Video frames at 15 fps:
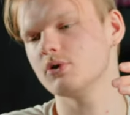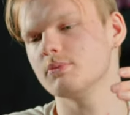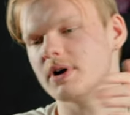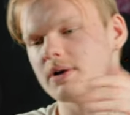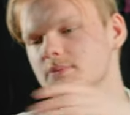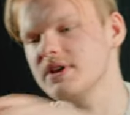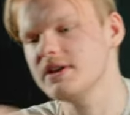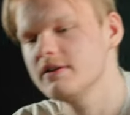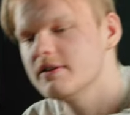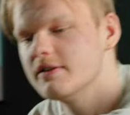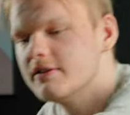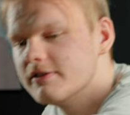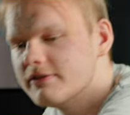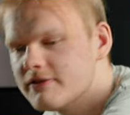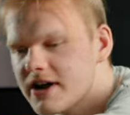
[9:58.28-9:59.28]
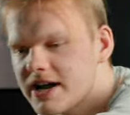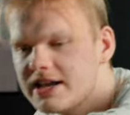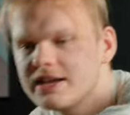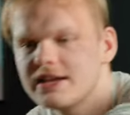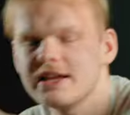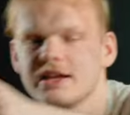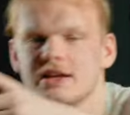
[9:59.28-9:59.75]
by me
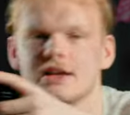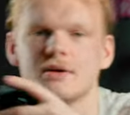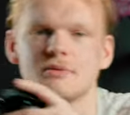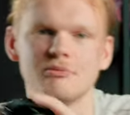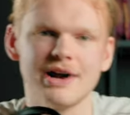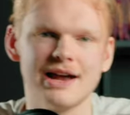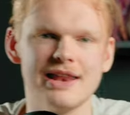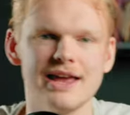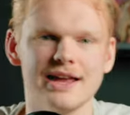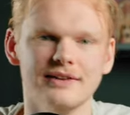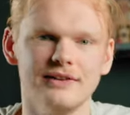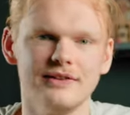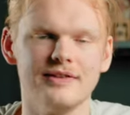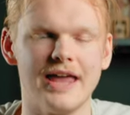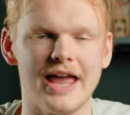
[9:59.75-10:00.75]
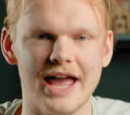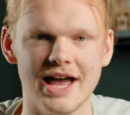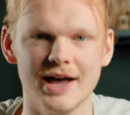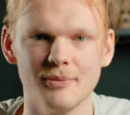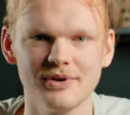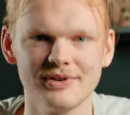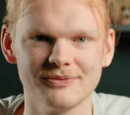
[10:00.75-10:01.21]
finding my lens
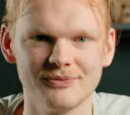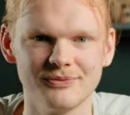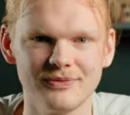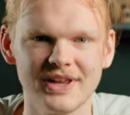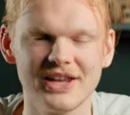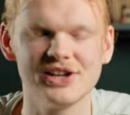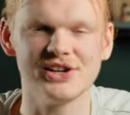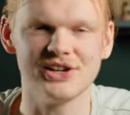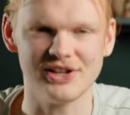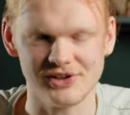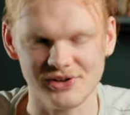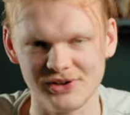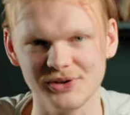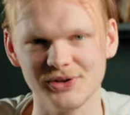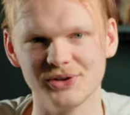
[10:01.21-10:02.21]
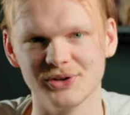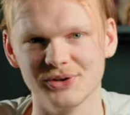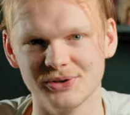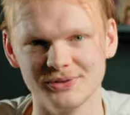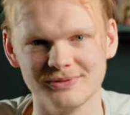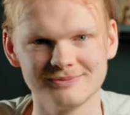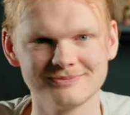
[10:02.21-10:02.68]
cap. Here you go.